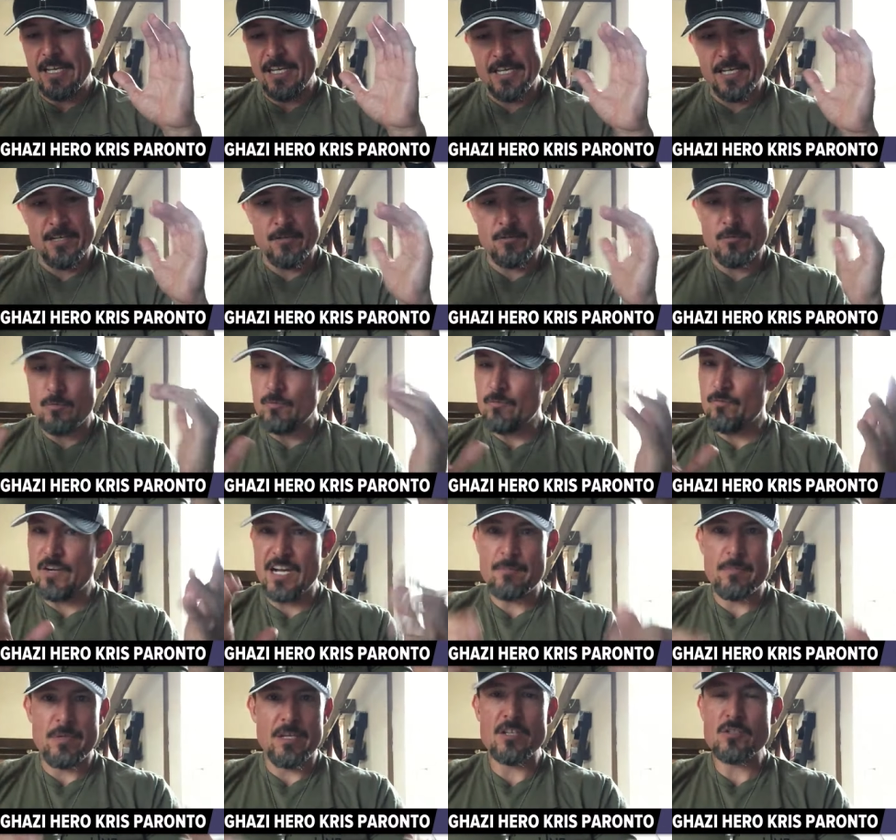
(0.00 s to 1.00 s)
And
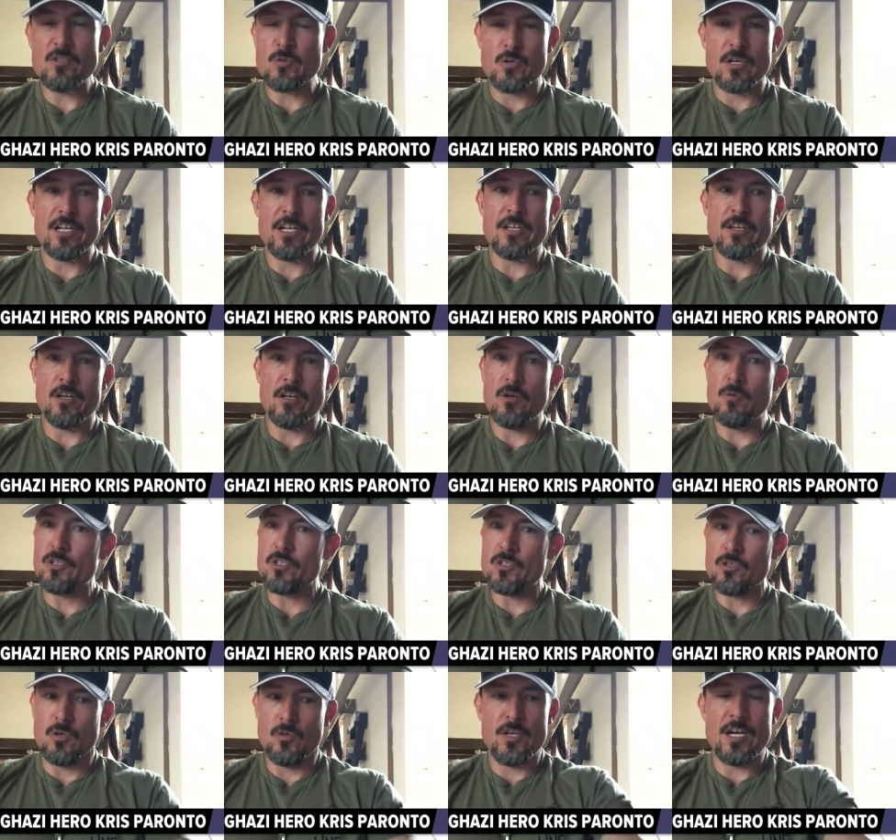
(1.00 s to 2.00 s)
five minutes, we're ready to go.
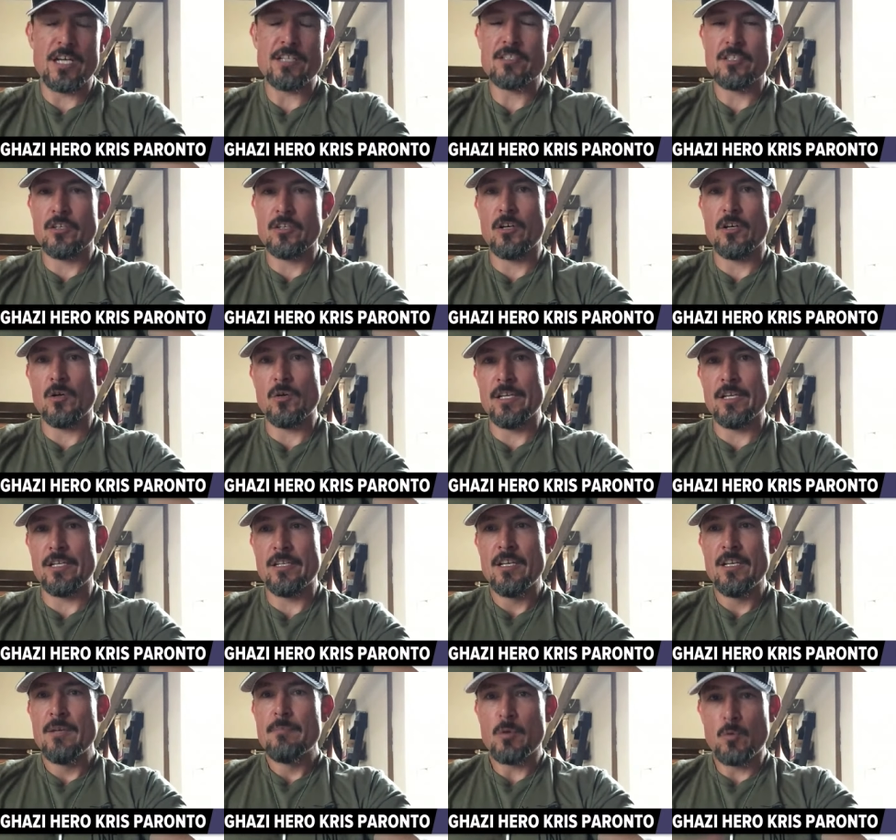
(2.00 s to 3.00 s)
We're told not to go,
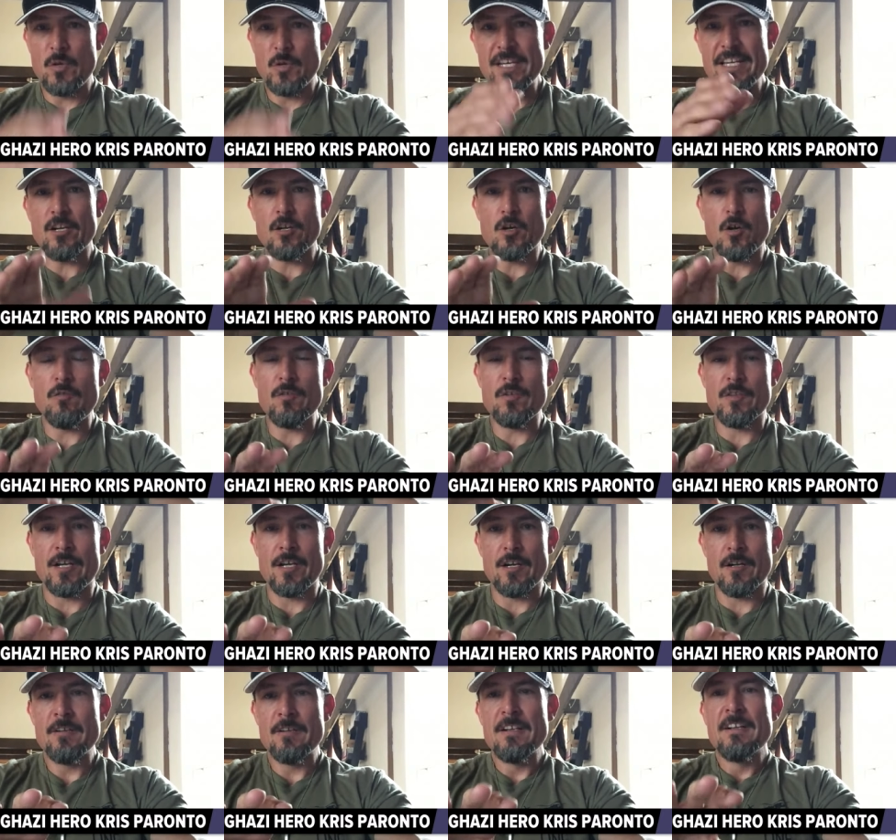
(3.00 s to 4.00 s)
and but we get over
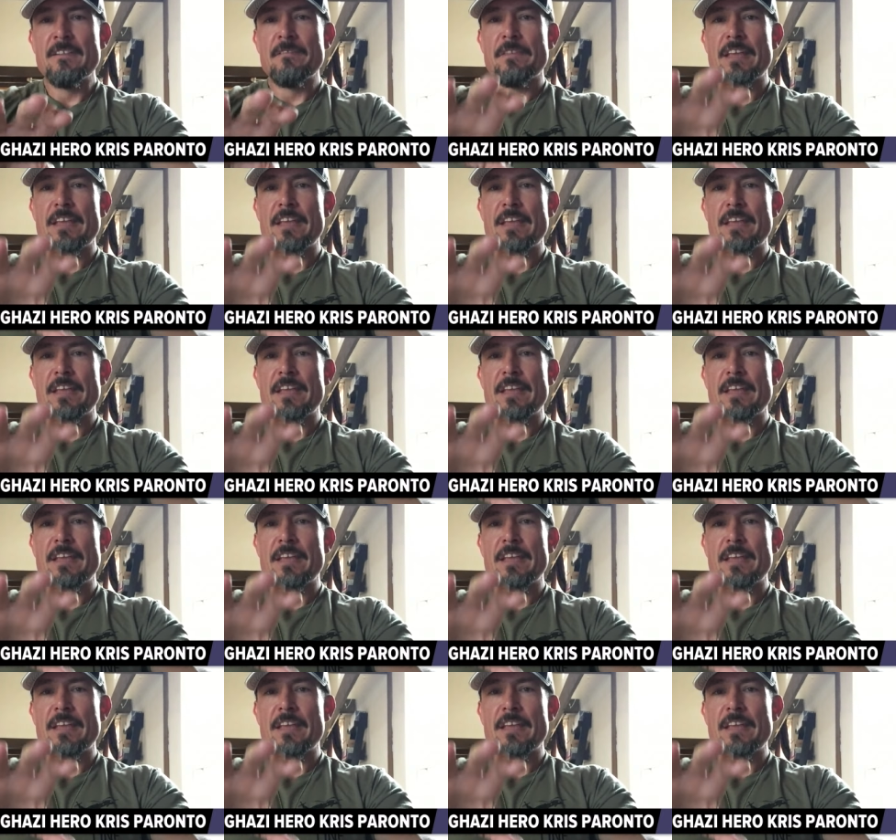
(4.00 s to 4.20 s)
there.